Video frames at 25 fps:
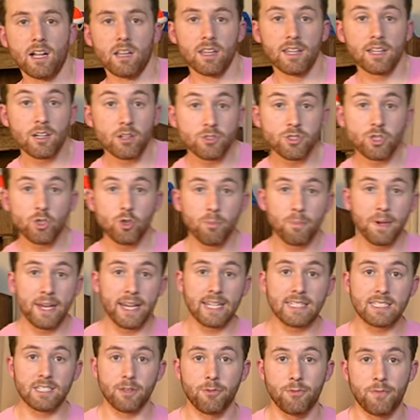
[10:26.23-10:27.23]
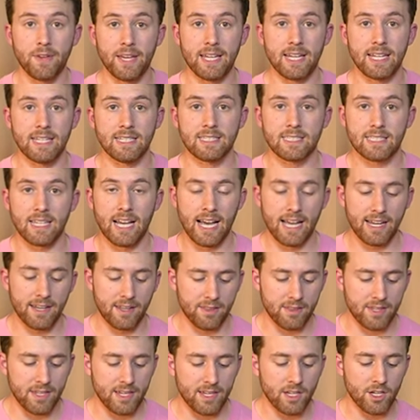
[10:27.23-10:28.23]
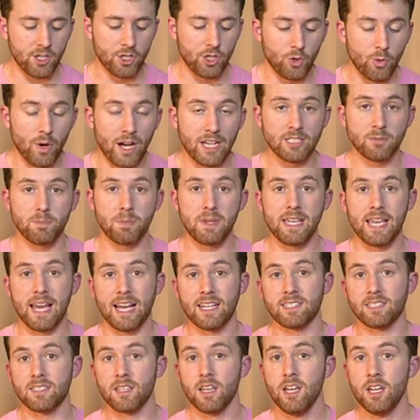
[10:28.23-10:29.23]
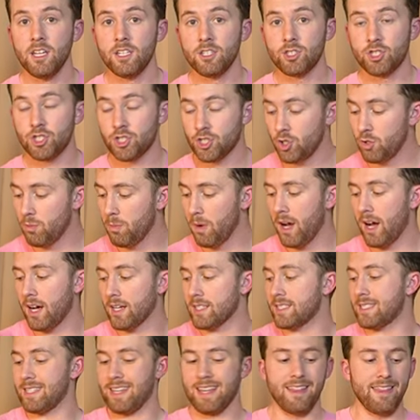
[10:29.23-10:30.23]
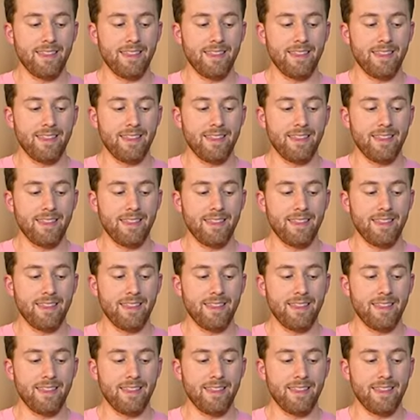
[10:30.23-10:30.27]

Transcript: a little too big to fit inside the USPS shoebox.